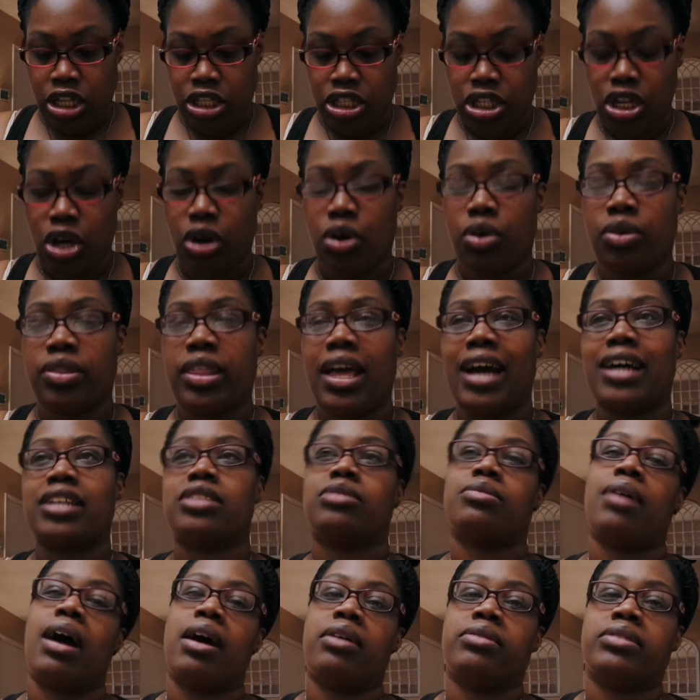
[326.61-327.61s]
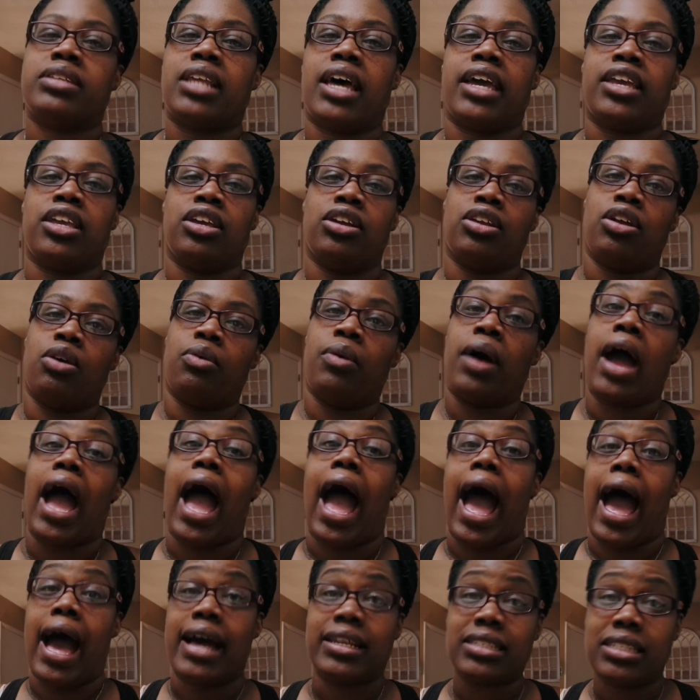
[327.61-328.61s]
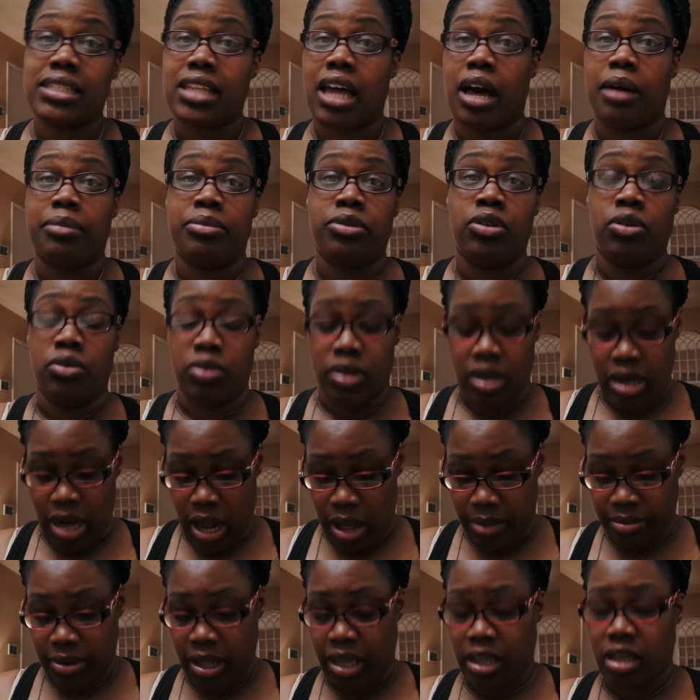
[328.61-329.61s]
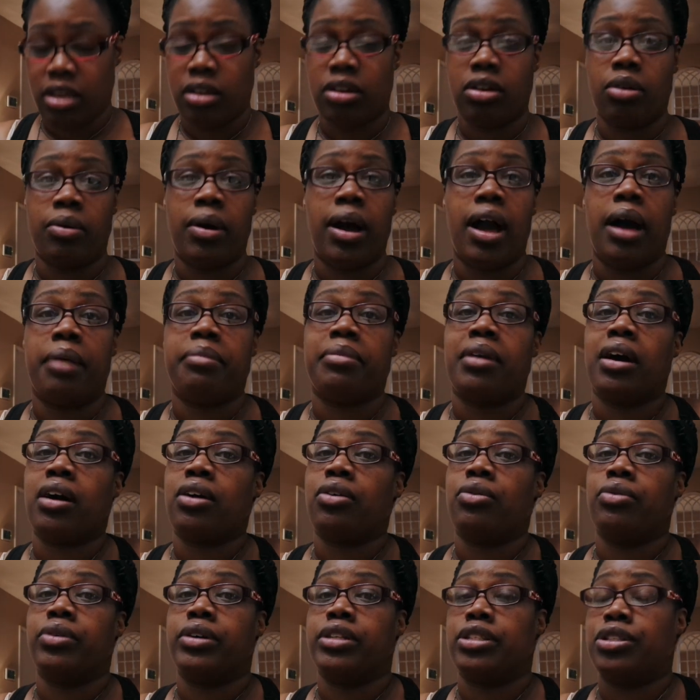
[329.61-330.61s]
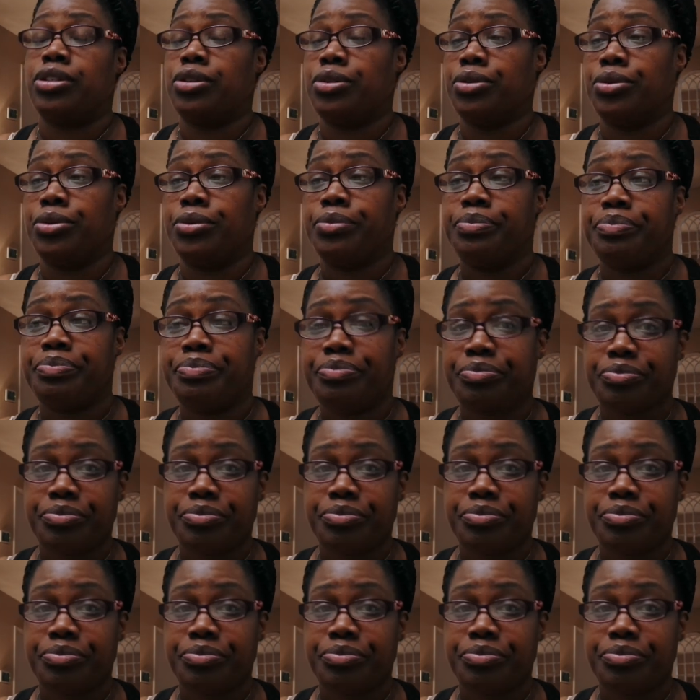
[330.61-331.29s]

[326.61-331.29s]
So that's why I was like, you know what? I stopped doing it. I'm like, you know what? I'm not going to